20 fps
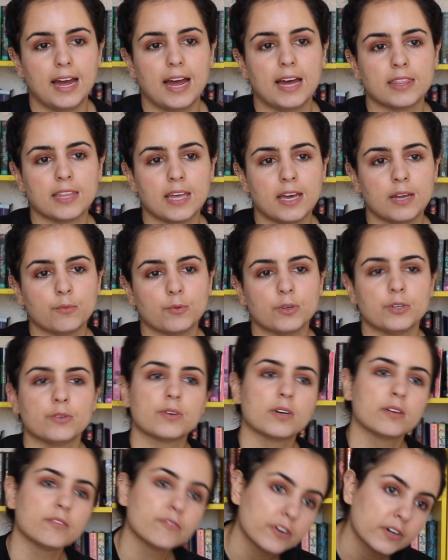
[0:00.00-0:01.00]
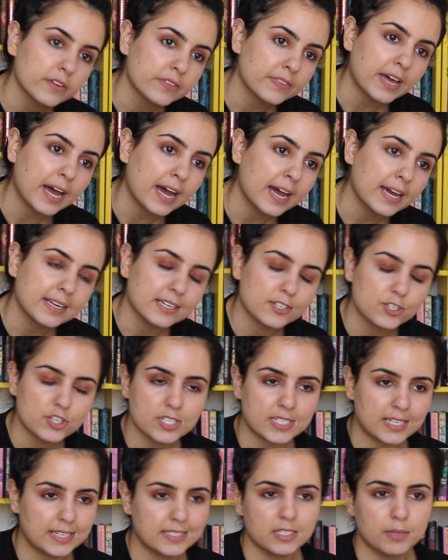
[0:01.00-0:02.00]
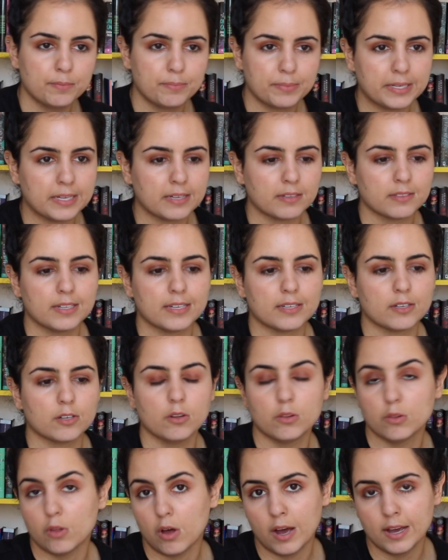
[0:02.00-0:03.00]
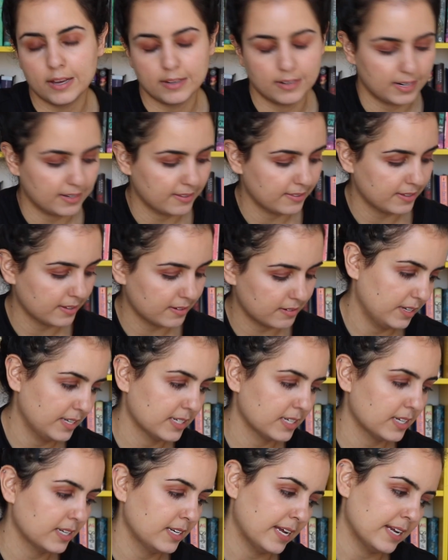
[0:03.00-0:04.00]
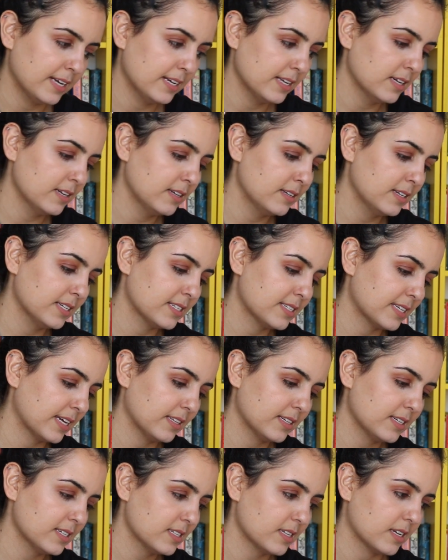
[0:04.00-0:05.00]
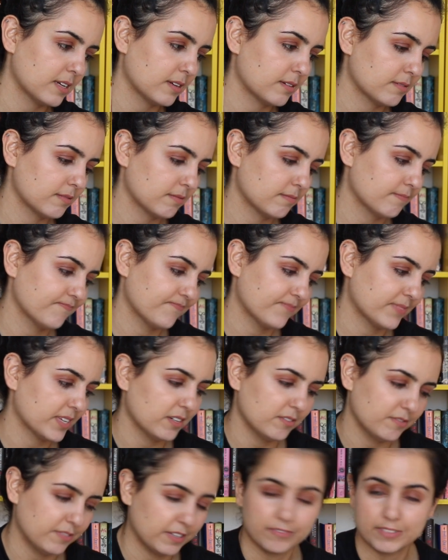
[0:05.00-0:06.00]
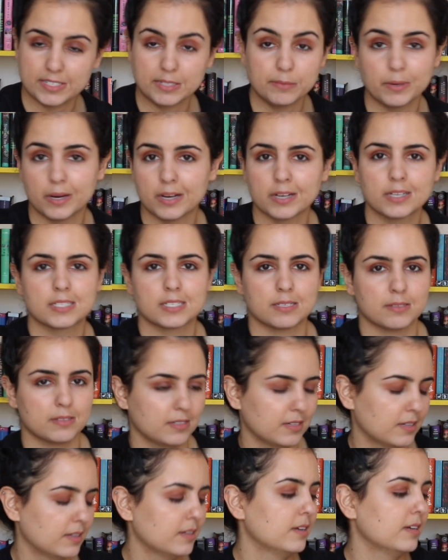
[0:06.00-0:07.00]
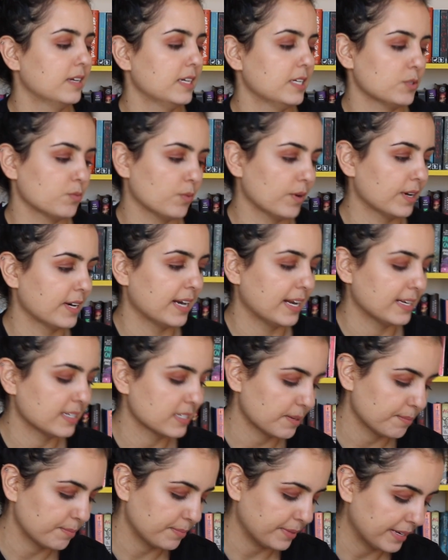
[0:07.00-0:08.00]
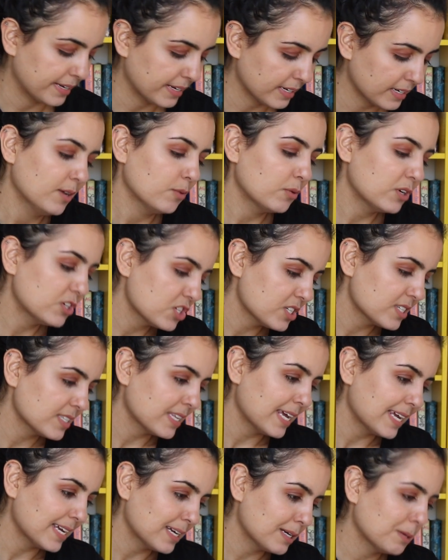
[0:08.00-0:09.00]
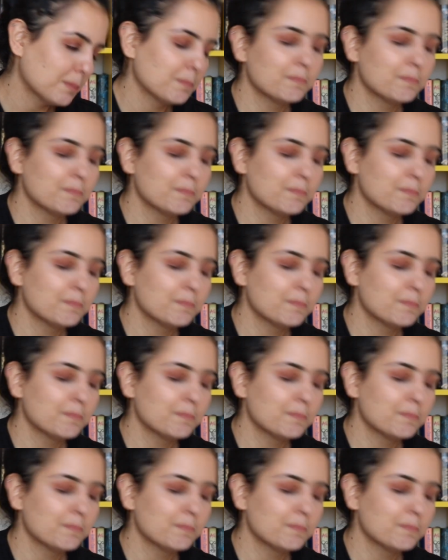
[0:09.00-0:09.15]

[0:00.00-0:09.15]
And then when you convert that, it just ends up being like a lot. I think in Canadian, it's at least like 50 bucks is what it ends up being, which is like,